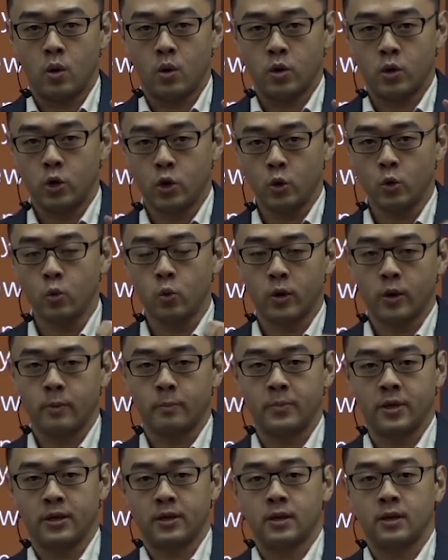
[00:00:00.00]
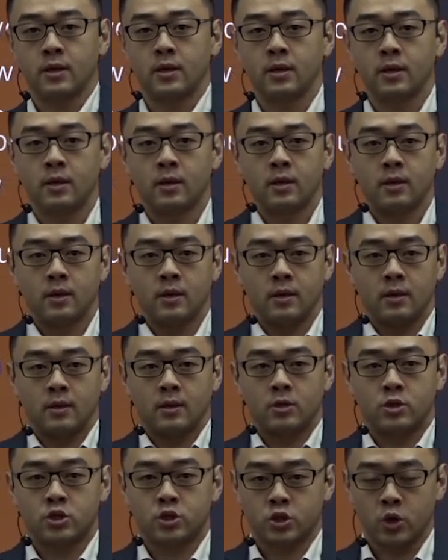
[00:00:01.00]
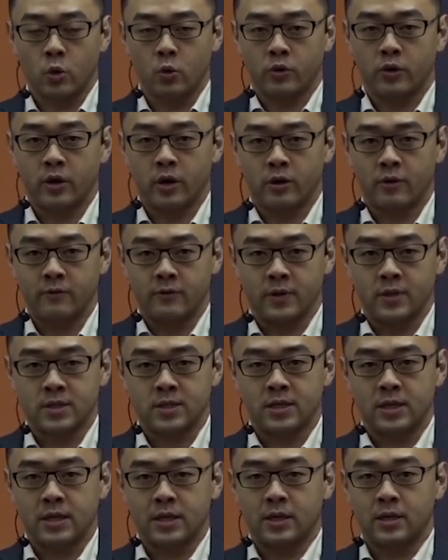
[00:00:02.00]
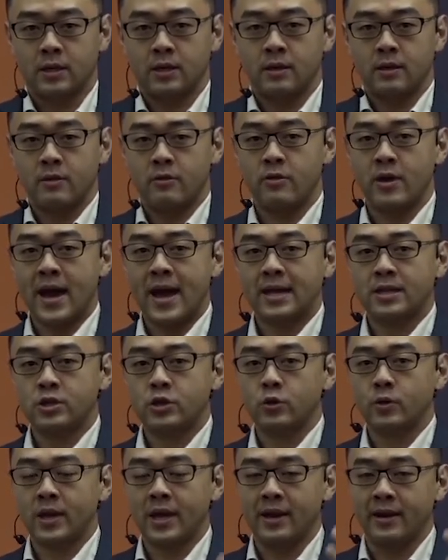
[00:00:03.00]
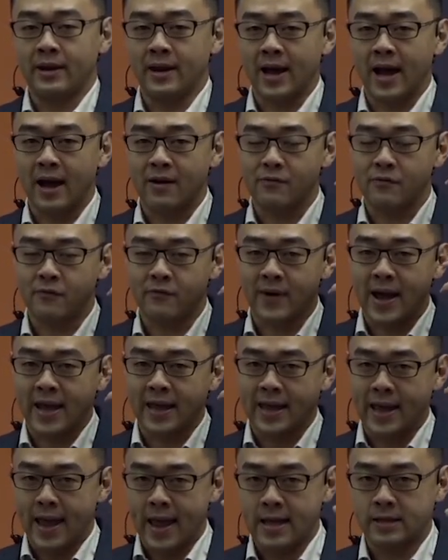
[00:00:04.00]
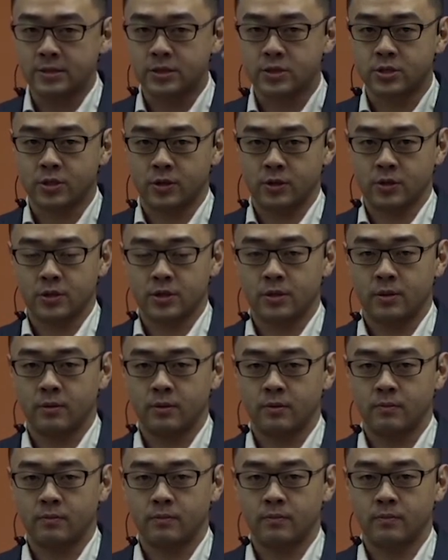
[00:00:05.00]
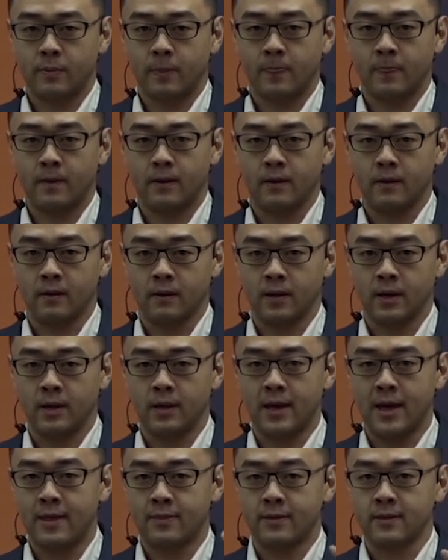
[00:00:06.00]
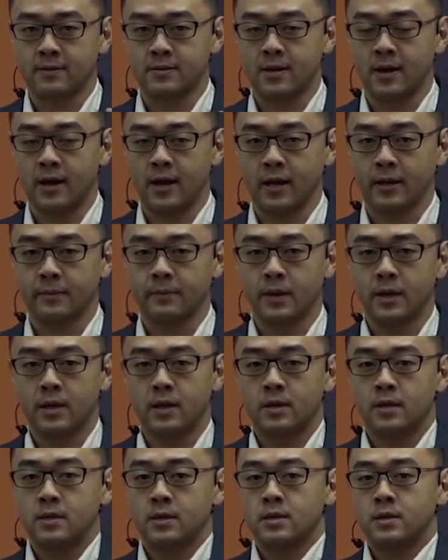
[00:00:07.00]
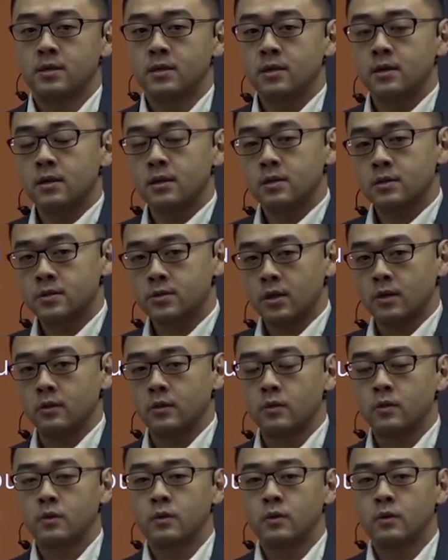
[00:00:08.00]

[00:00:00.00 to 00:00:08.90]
You will be so nervous that you cannot find answers, okay, at the time. So